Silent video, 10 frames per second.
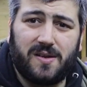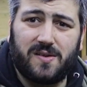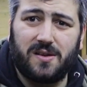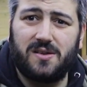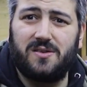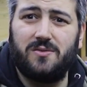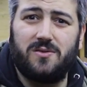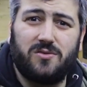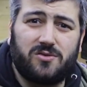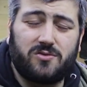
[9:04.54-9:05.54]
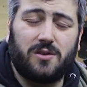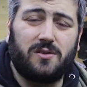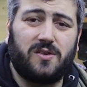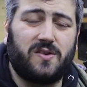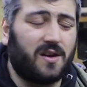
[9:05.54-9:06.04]
it starts to struggle
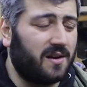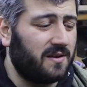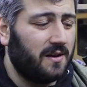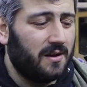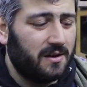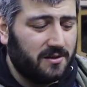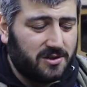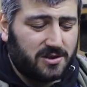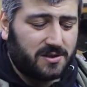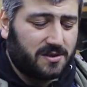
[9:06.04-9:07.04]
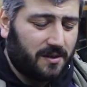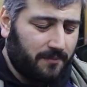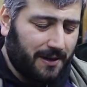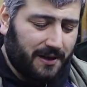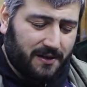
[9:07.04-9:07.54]
to start, you just
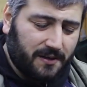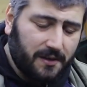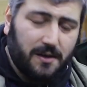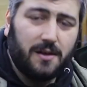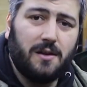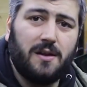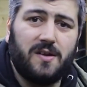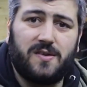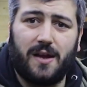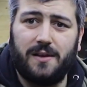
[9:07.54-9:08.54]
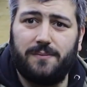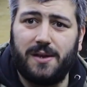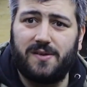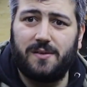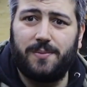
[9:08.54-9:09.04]
come back, sand
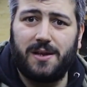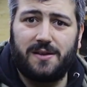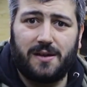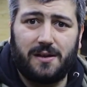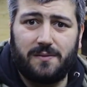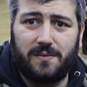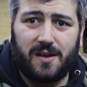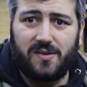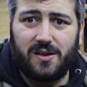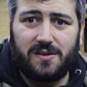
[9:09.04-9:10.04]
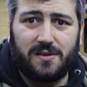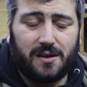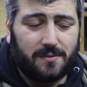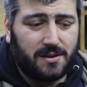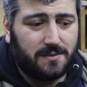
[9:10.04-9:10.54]
bits a bit, and that's it.
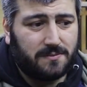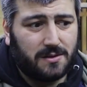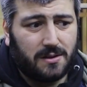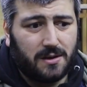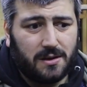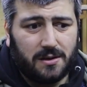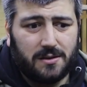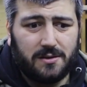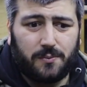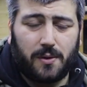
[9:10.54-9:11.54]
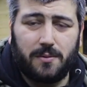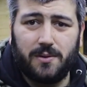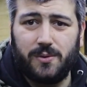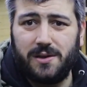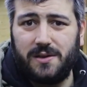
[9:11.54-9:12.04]
I mean, you
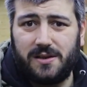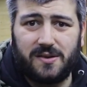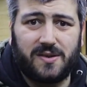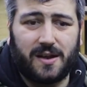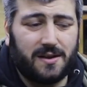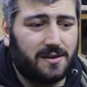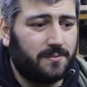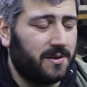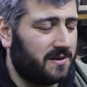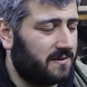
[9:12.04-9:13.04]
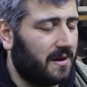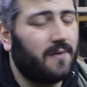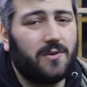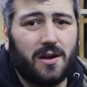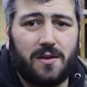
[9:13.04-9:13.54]
probably will need to sand it a bit
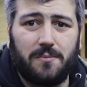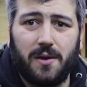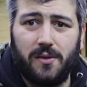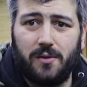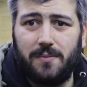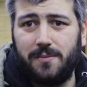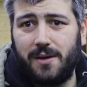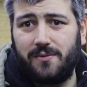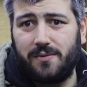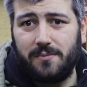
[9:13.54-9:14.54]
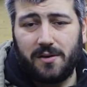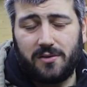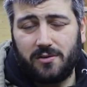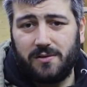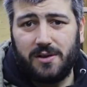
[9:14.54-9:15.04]
every other month or maybe every
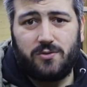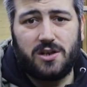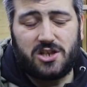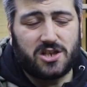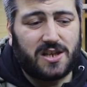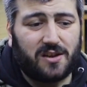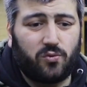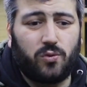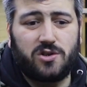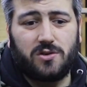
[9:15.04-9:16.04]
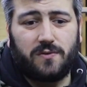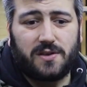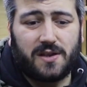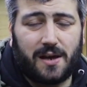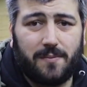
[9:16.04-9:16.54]
month, or it just gets worse over
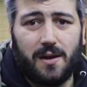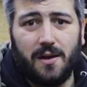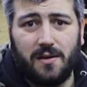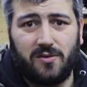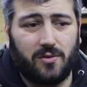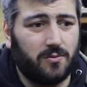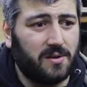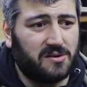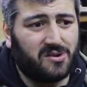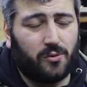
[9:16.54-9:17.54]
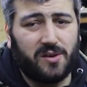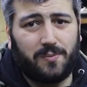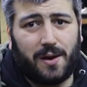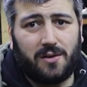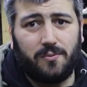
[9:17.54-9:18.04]
time. So it's always
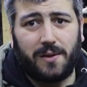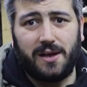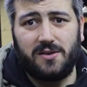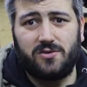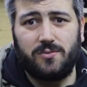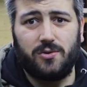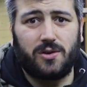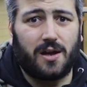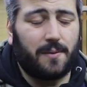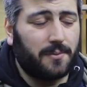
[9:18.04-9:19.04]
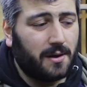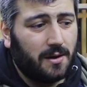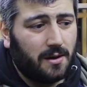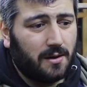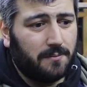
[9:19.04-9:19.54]
better to buy a distributor cap.
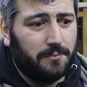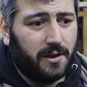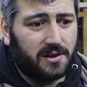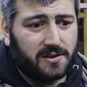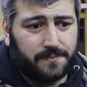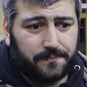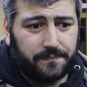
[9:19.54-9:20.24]
But